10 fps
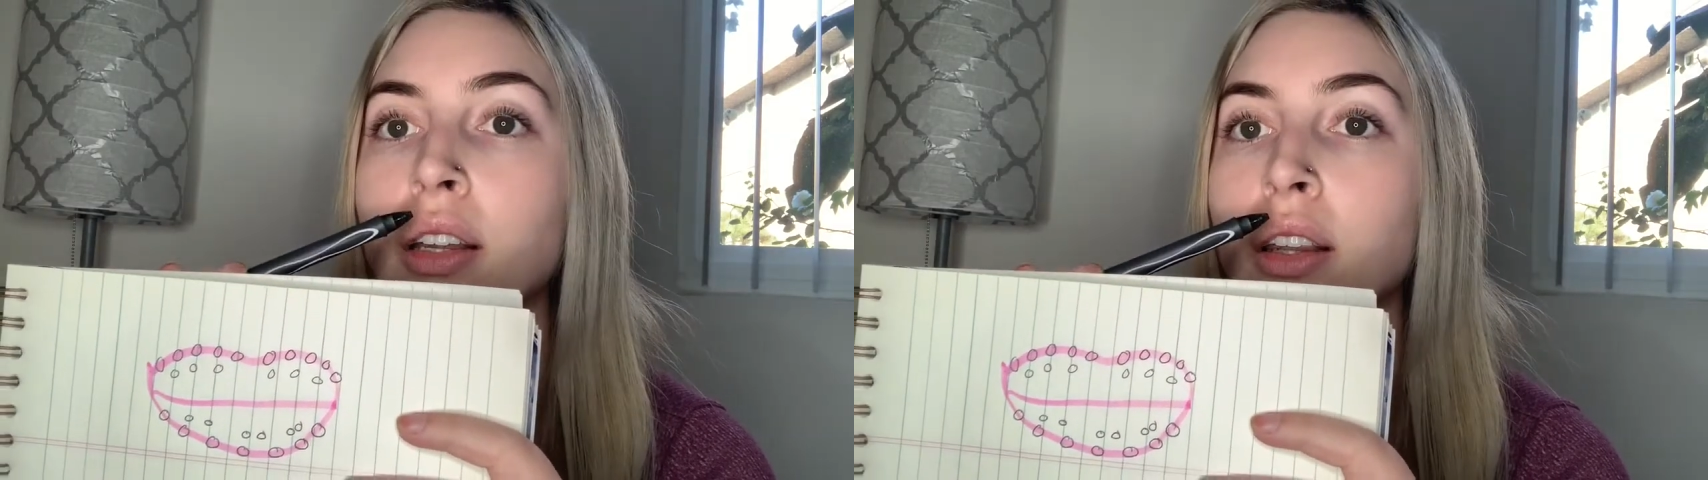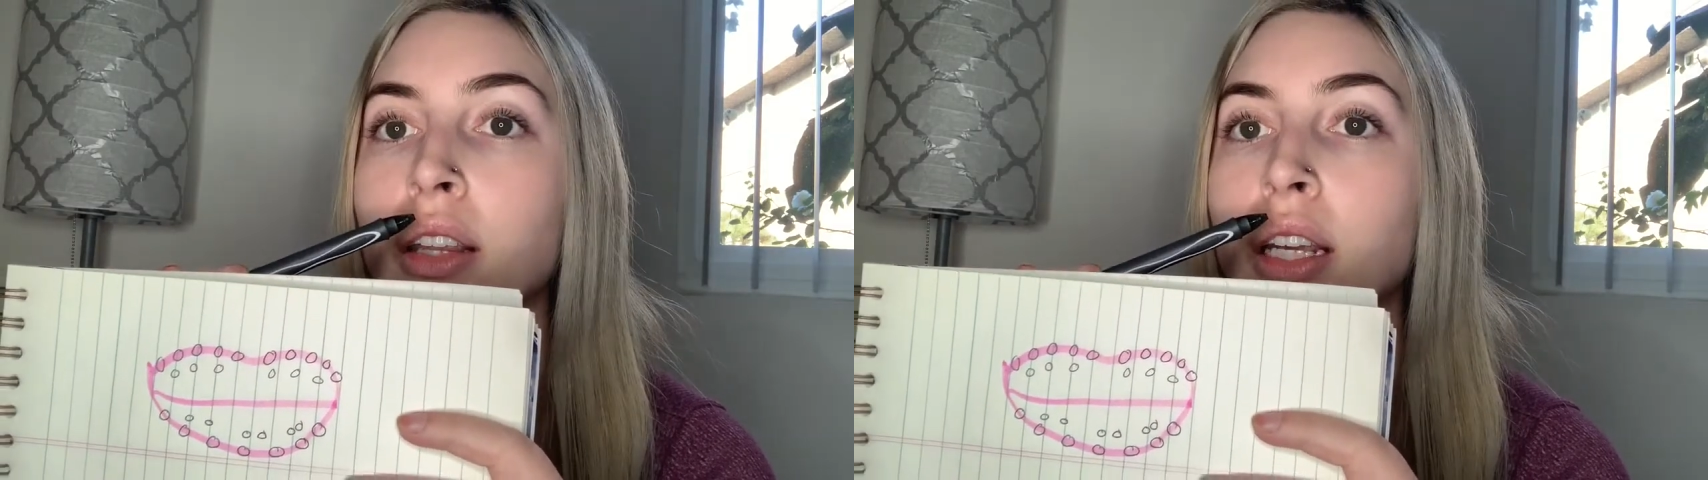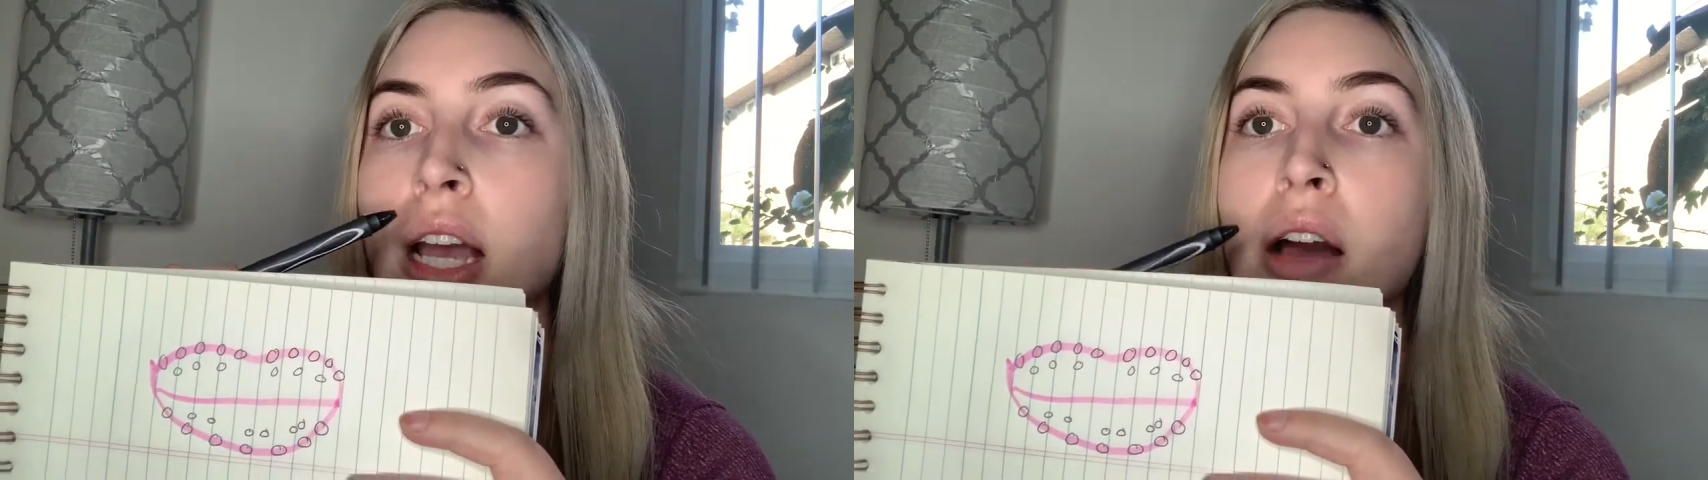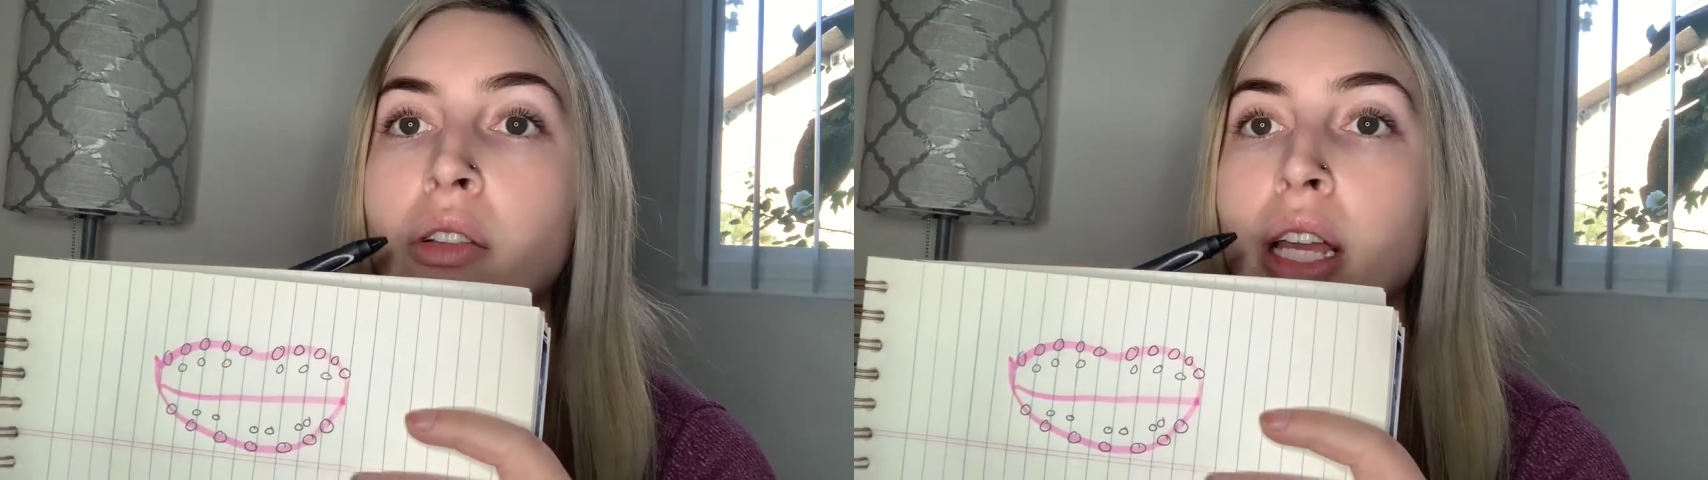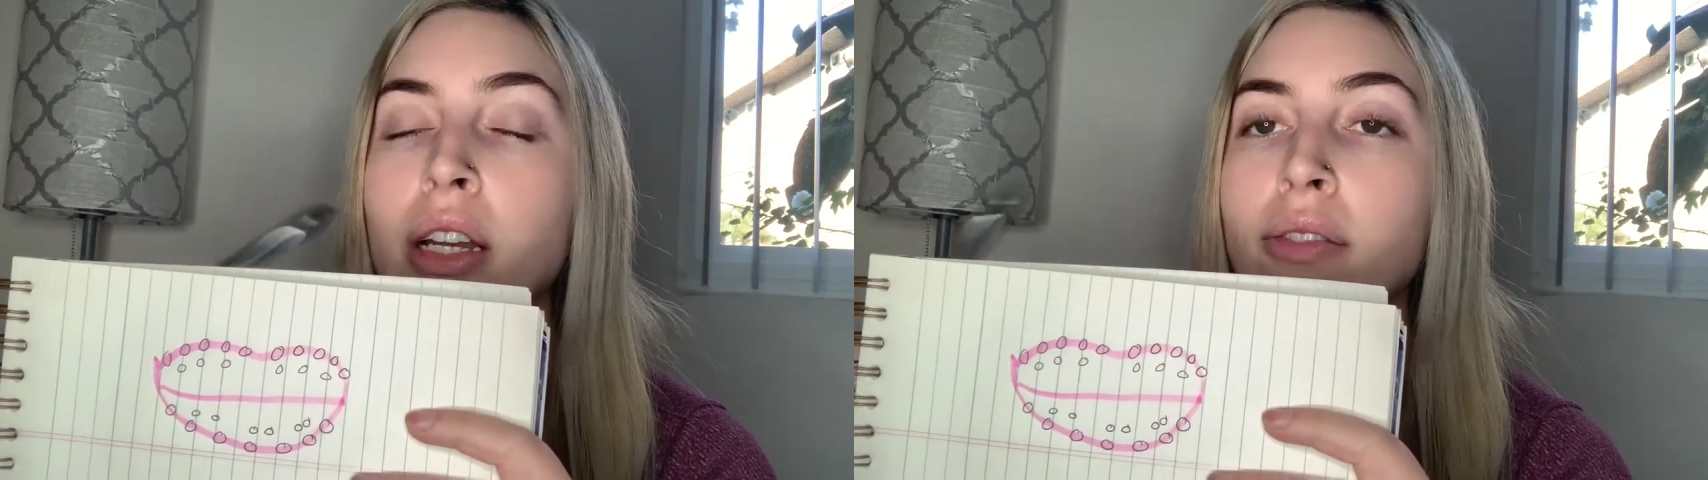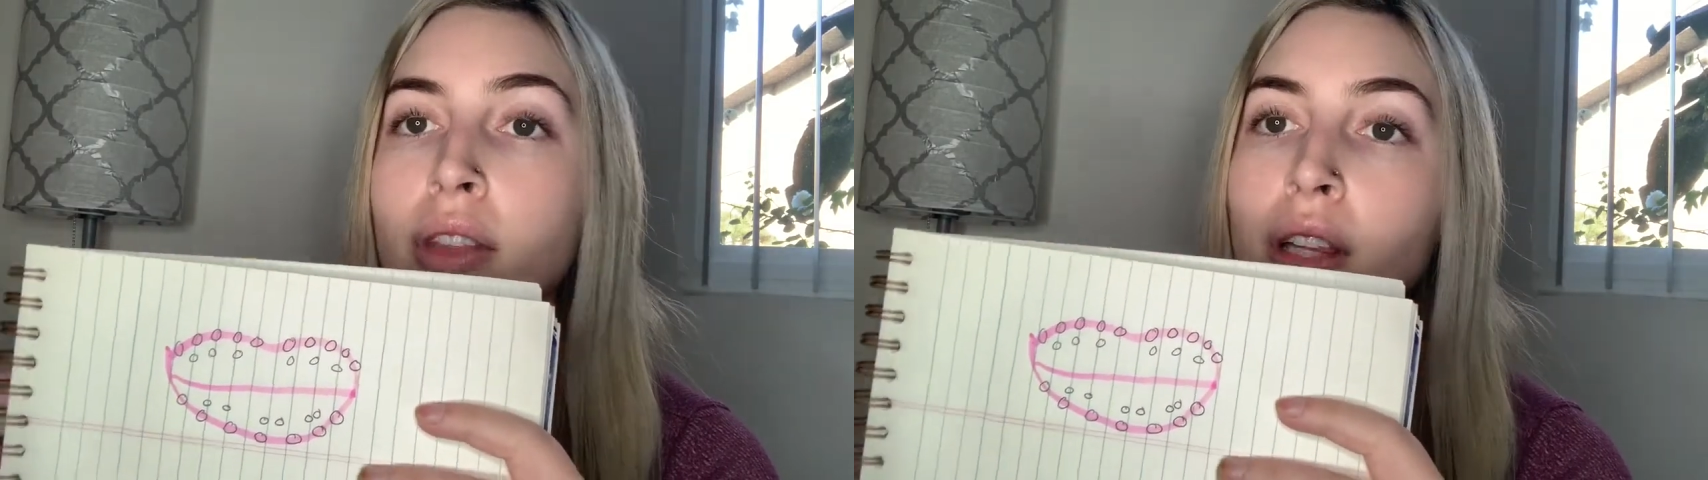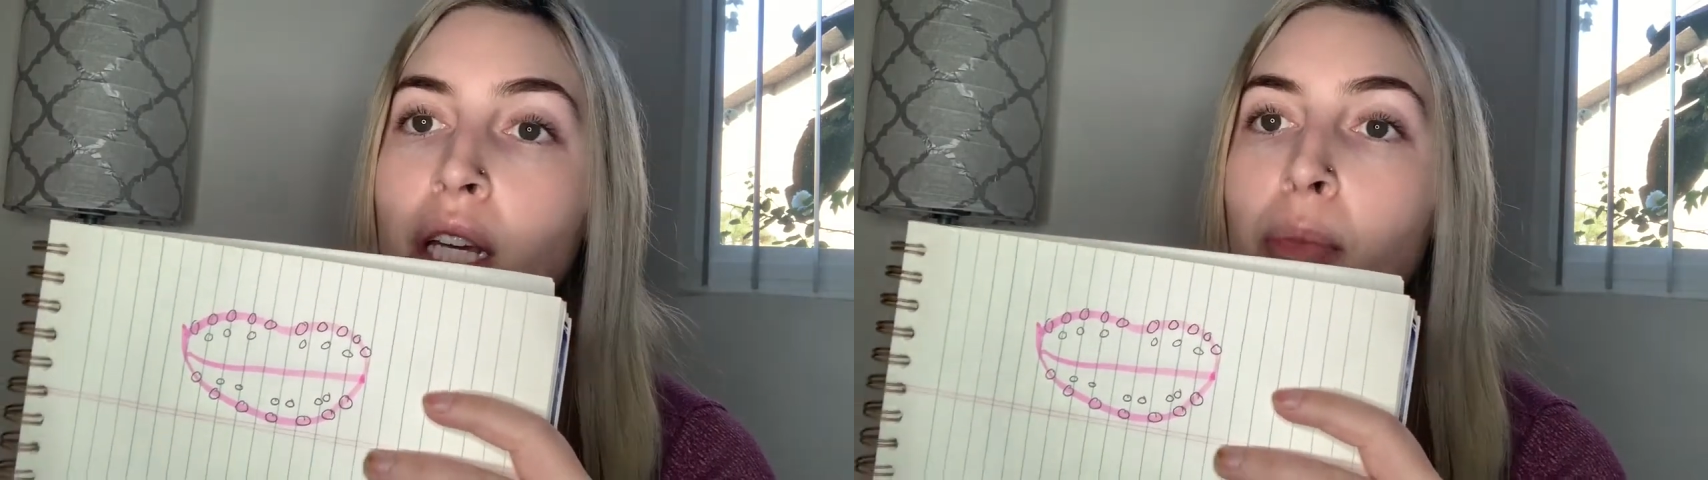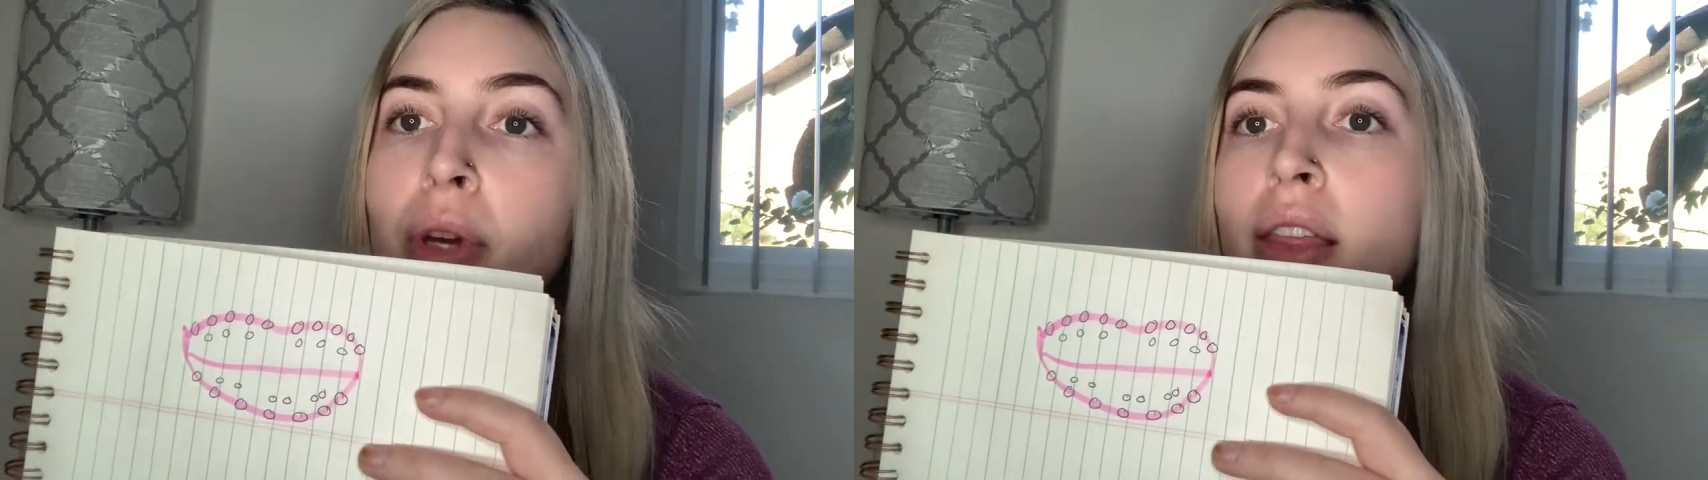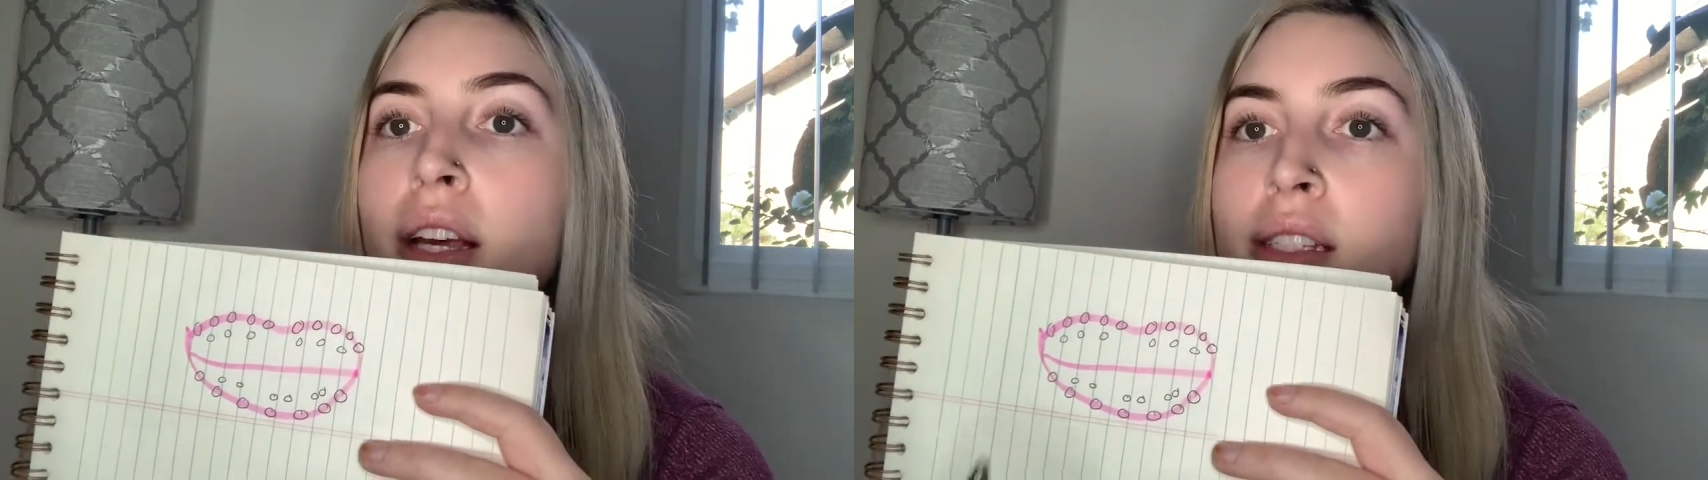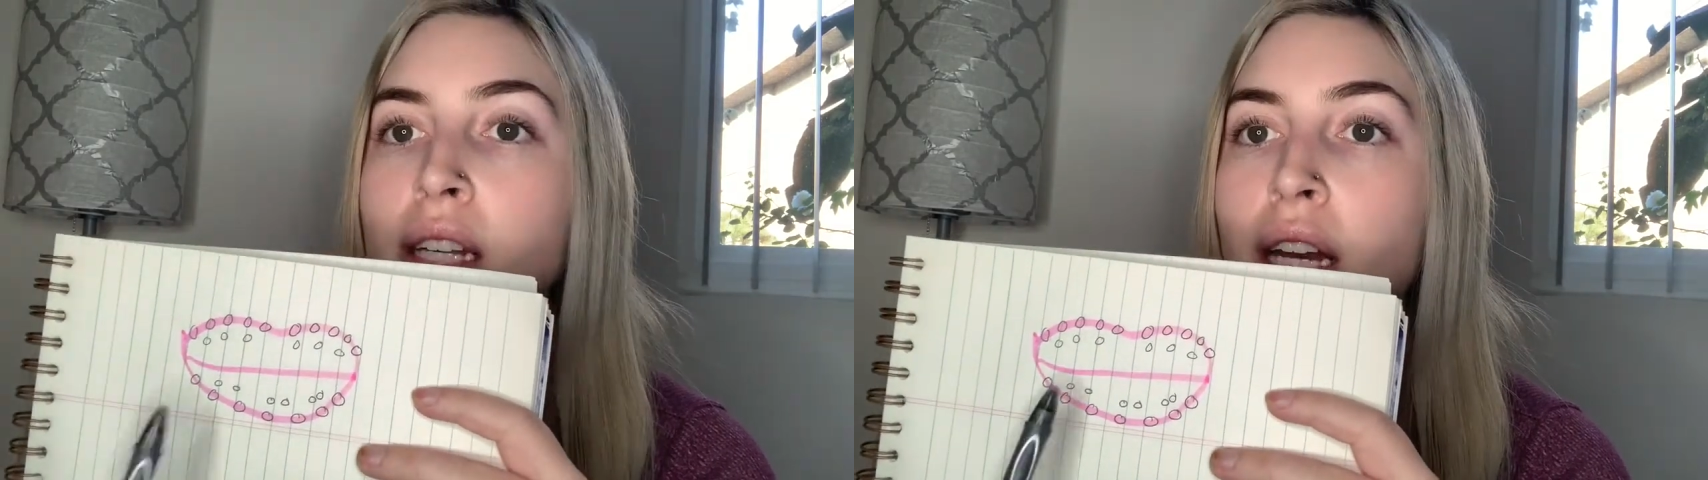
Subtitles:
the outline of the lip, and that's gonna